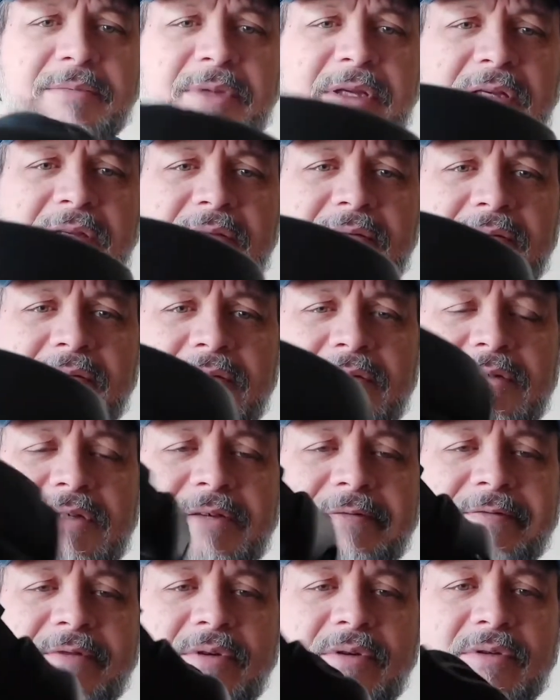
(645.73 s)
I mean, you
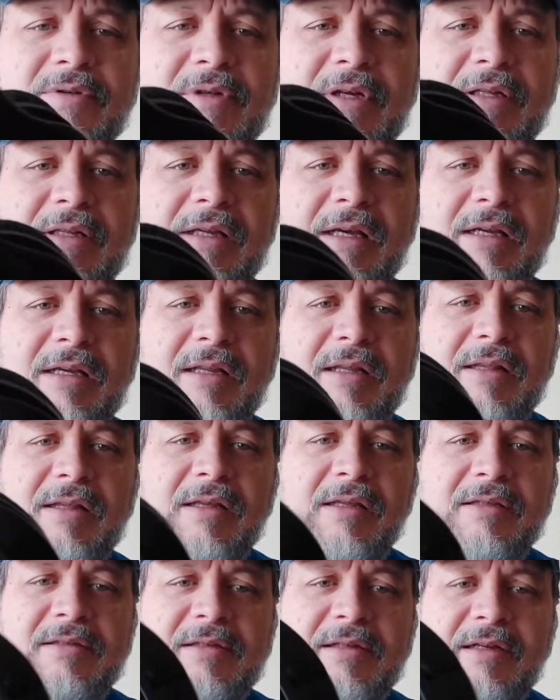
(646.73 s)
see photos online.
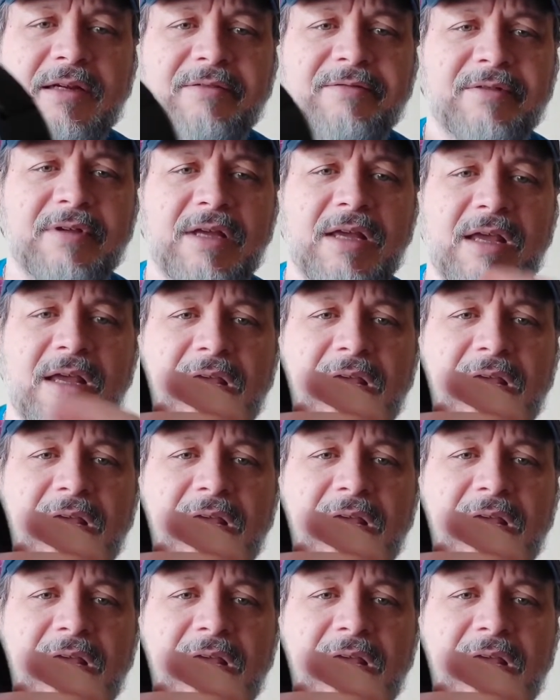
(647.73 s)
I think it's enough.